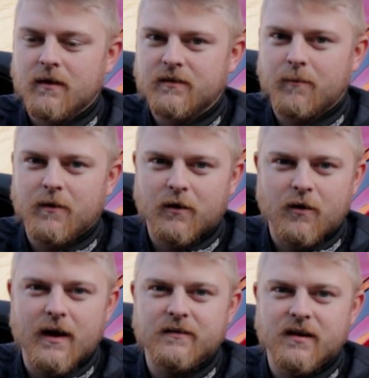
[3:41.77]
some of their
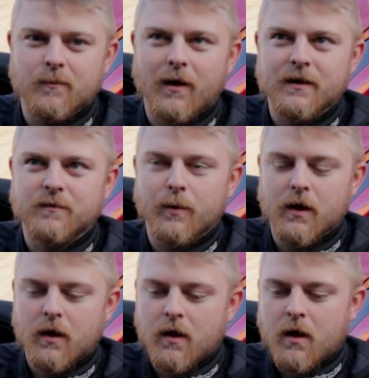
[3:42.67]
crazier bikes, but
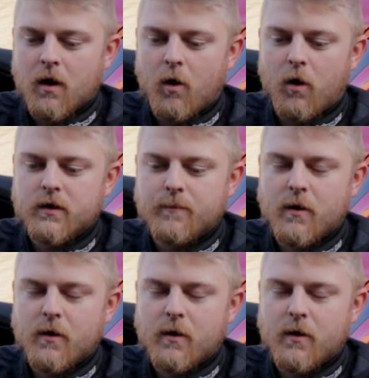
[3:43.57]
Honda